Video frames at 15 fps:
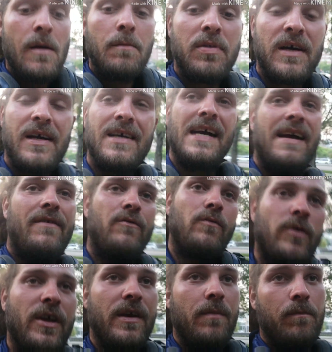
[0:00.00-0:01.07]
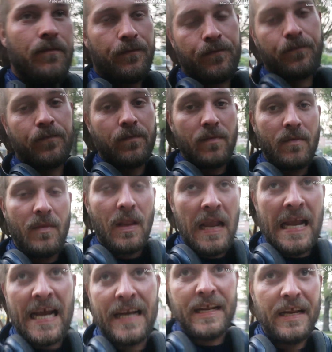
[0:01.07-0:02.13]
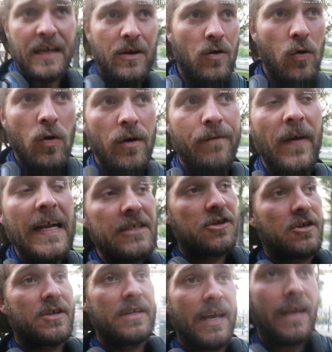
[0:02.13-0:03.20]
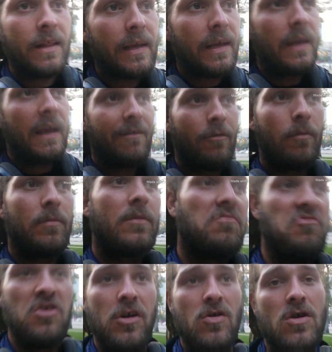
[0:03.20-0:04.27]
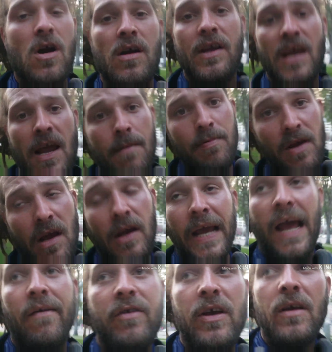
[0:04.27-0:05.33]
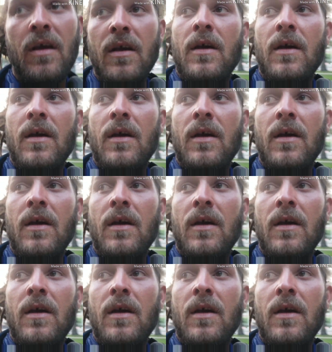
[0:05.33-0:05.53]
but I haven't really had any cool adventures lately. Haven't, you know, gone camping, haven't